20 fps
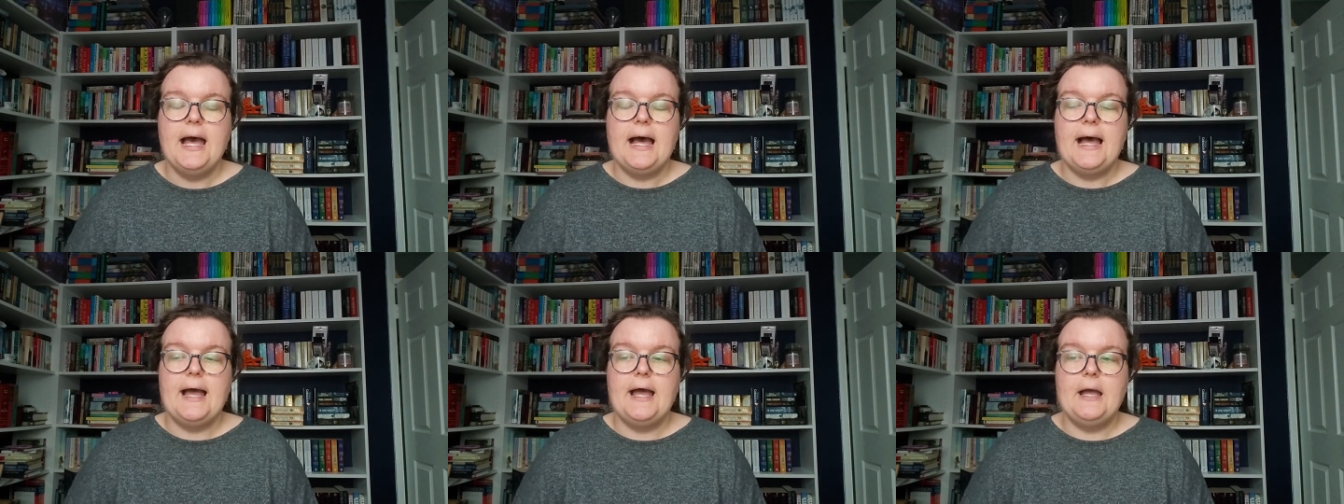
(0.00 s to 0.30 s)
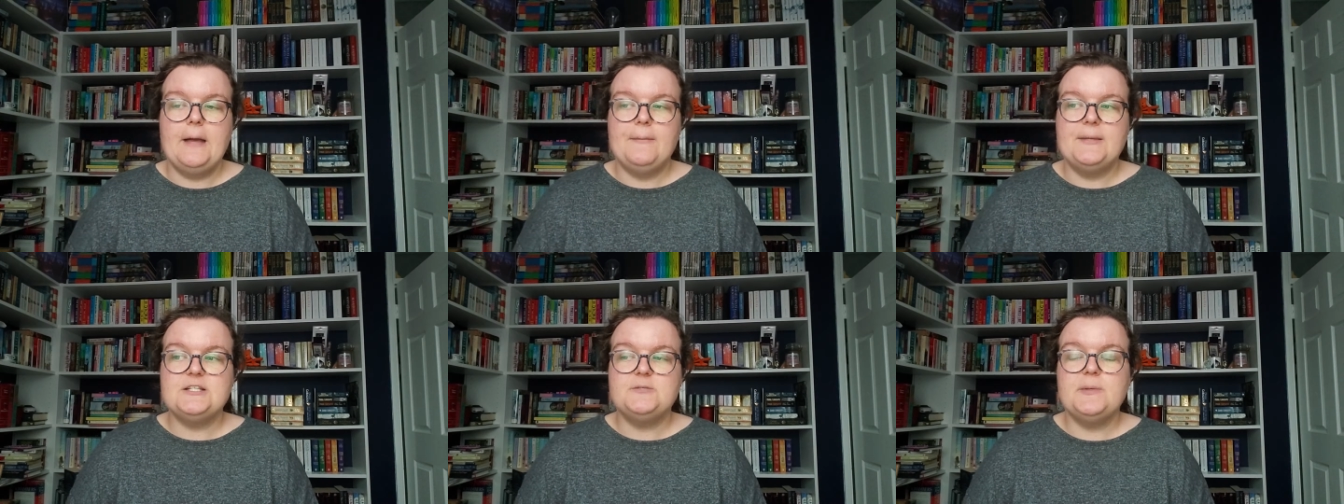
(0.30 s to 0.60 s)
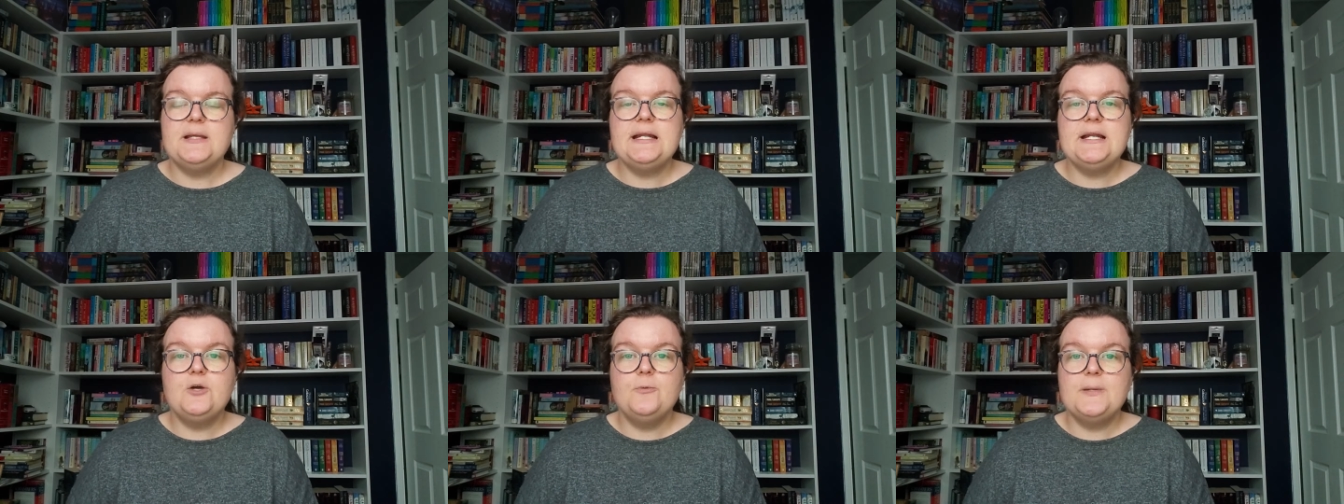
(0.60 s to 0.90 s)
Um, it's
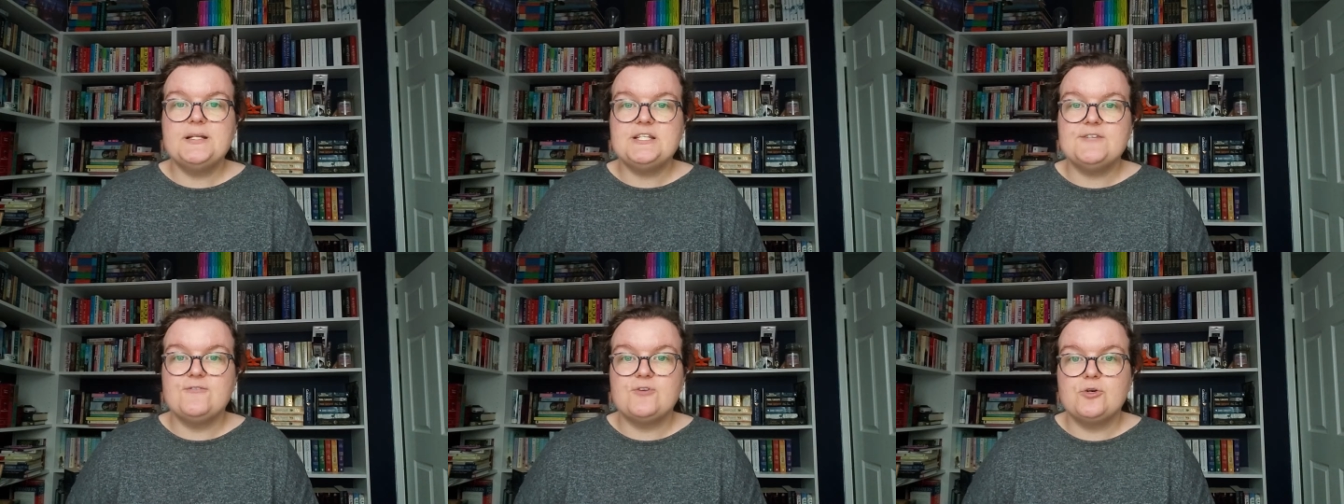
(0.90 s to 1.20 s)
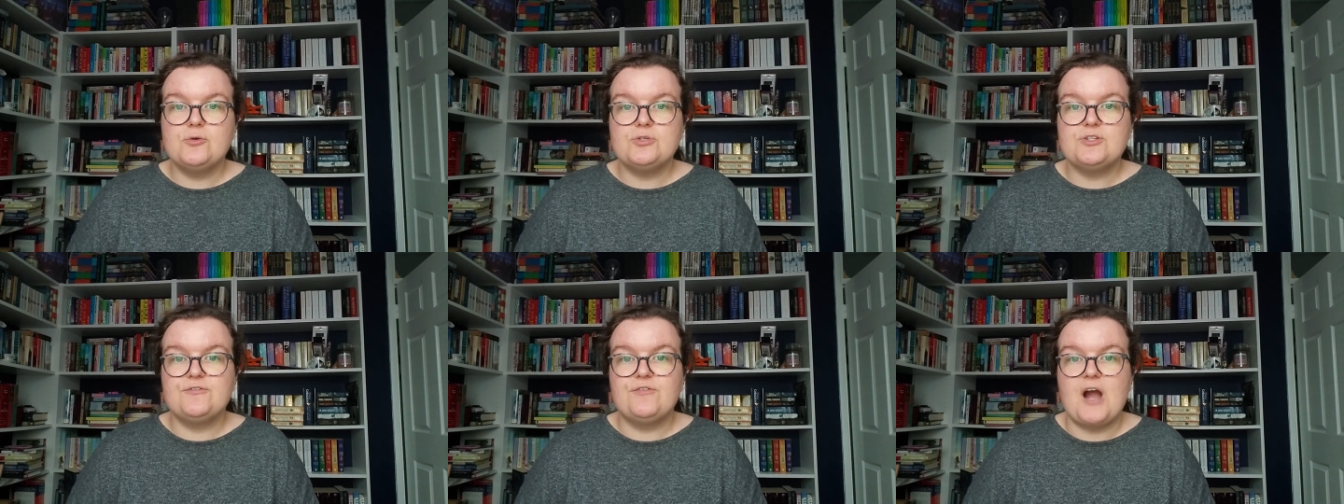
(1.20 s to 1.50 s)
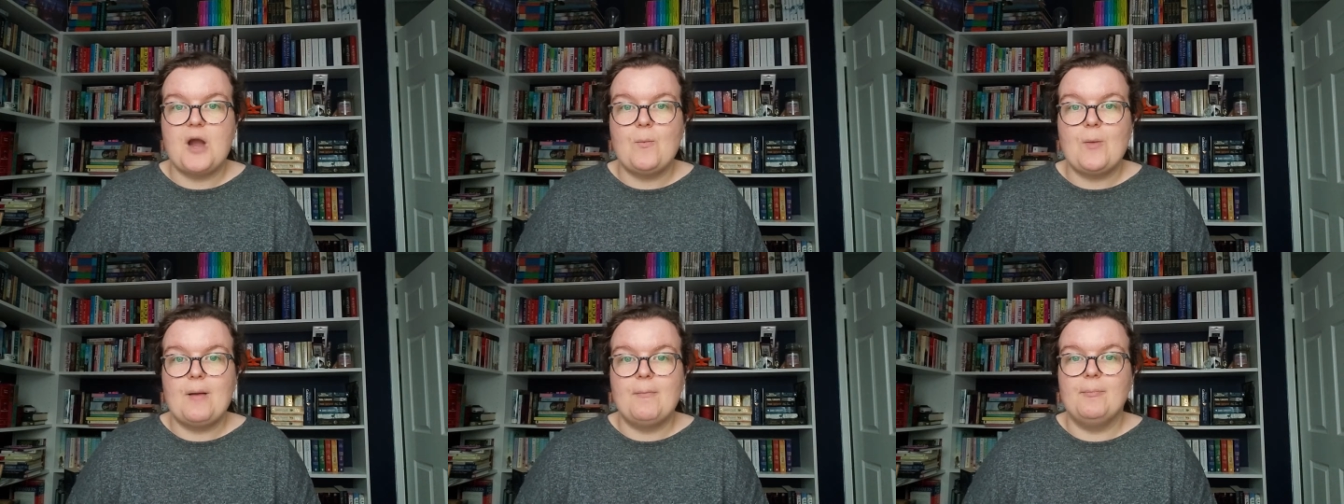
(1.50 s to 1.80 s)
been a little bit difficult to
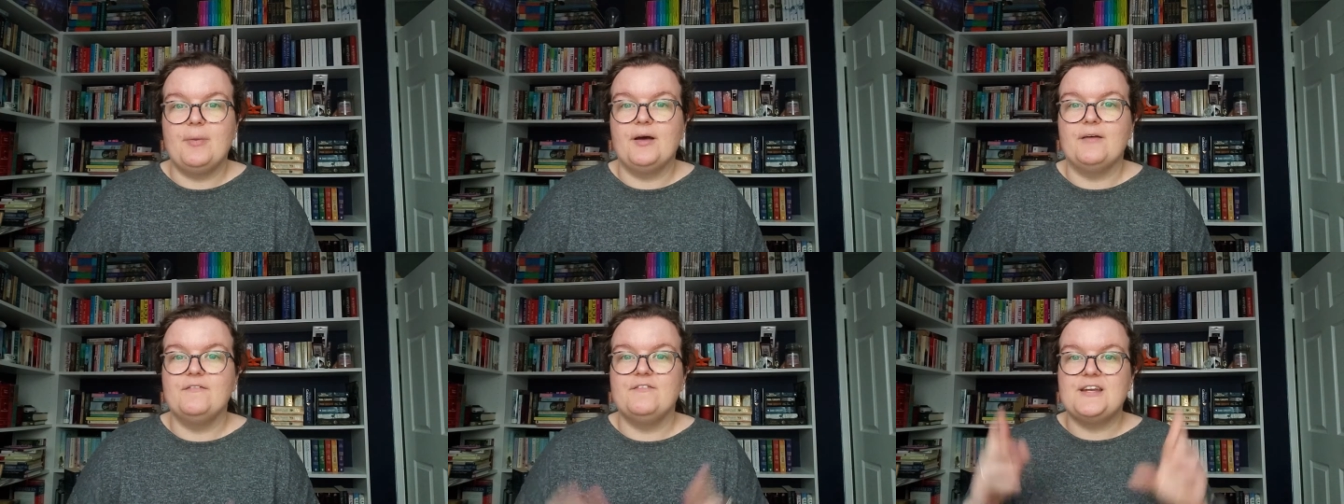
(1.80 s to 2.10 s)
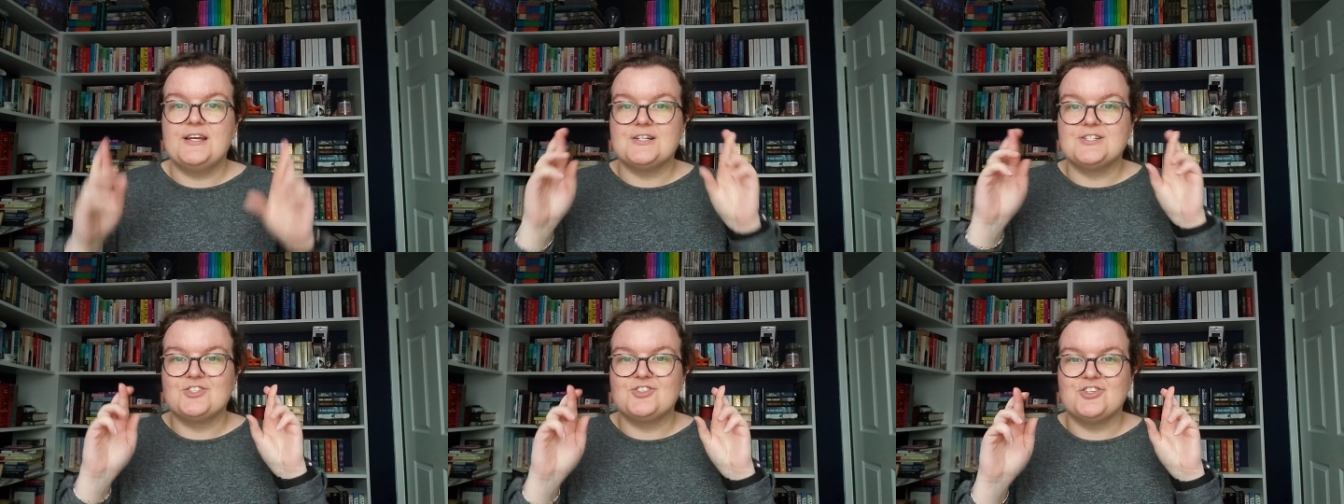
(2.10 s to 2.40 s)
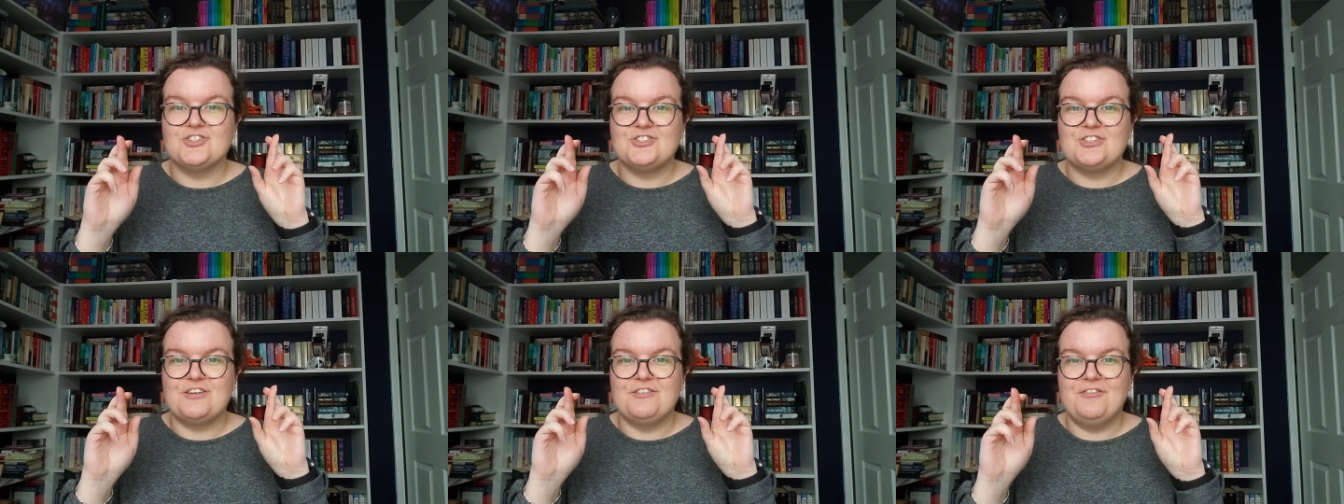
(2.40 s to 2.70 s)
find one, but fingers
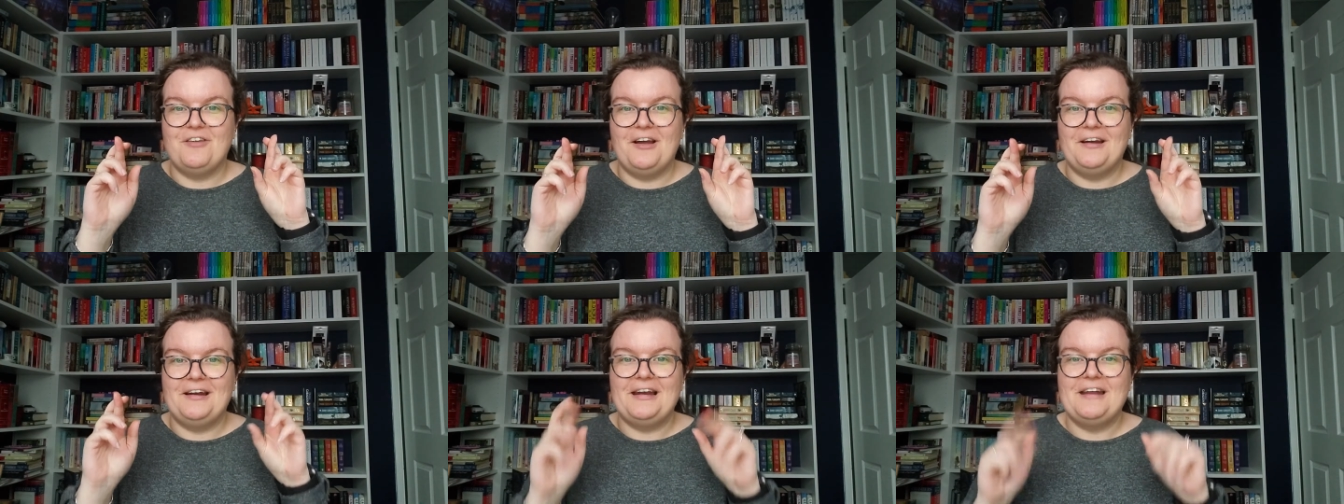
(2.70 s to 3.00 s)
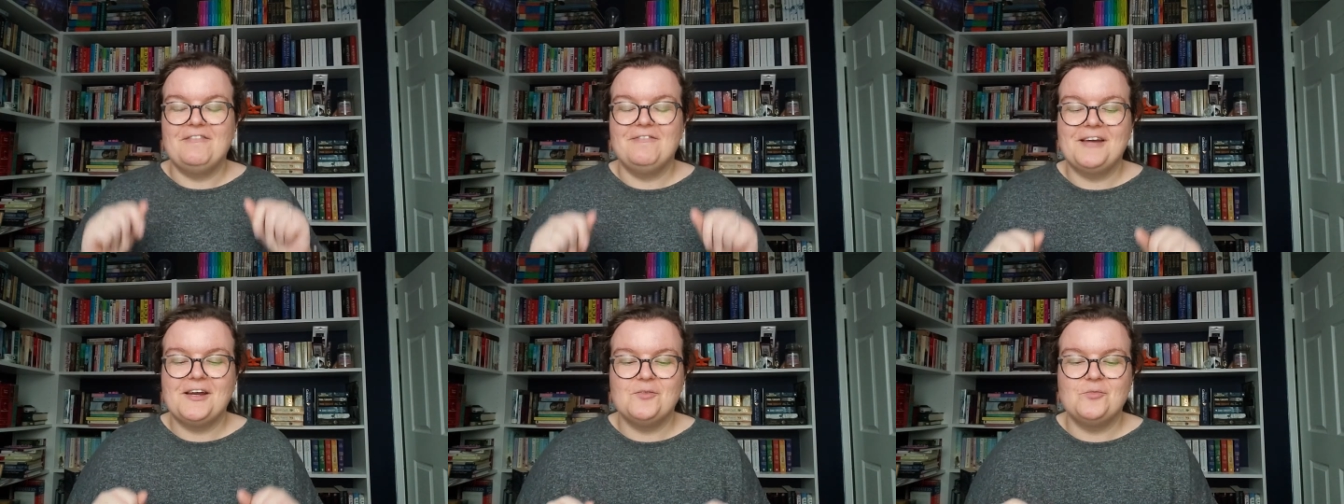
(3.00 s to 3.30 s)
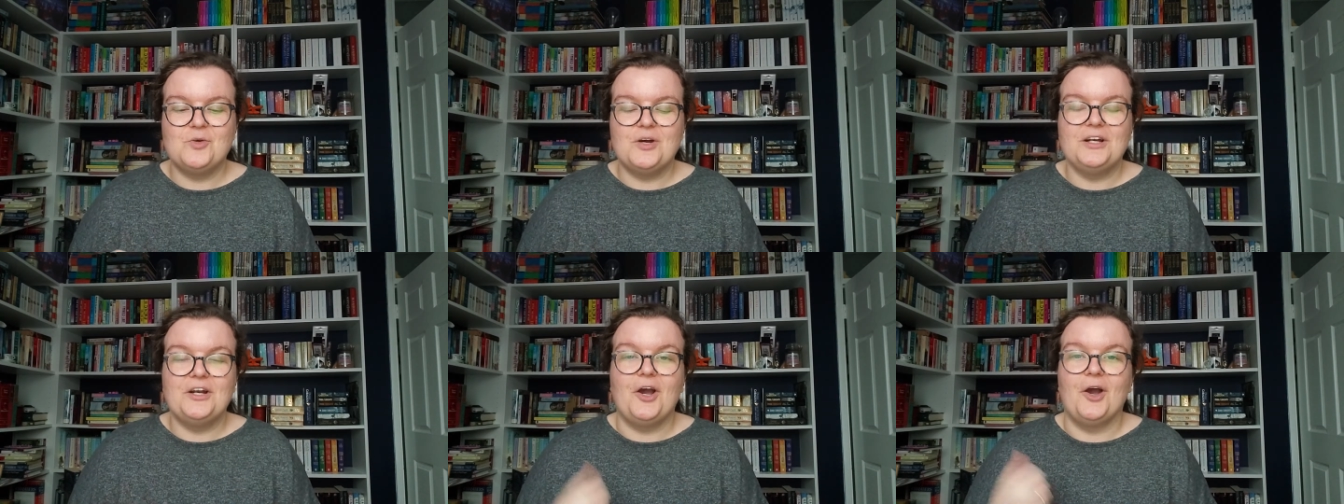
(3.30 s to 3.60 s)
crossed I finally found one.